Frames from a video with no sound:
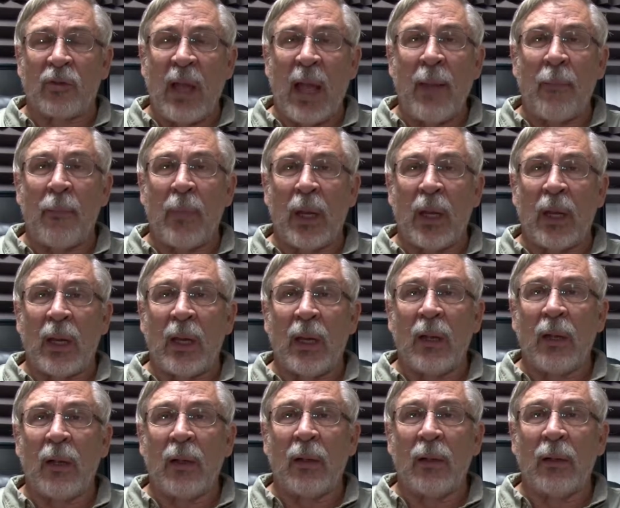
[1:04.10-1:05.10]
that many
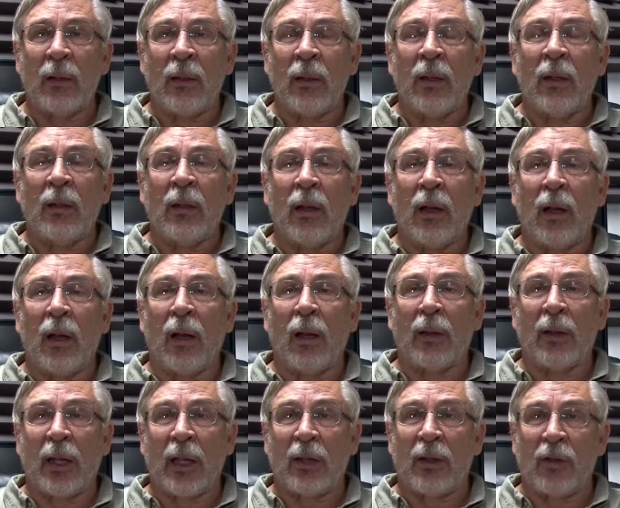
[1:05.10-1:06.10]

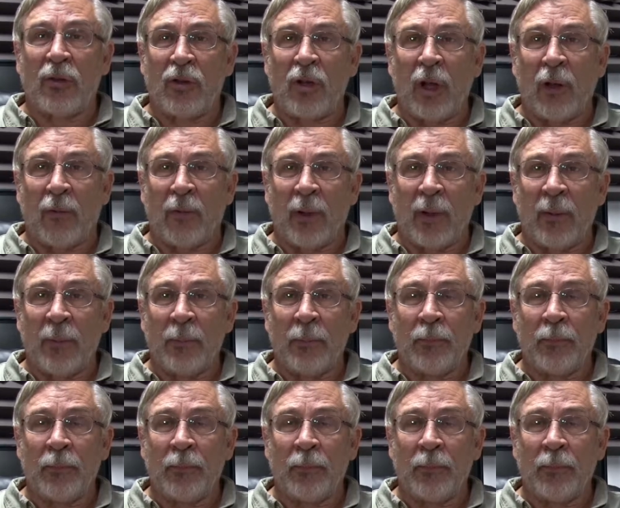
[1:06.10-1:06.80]
get the children.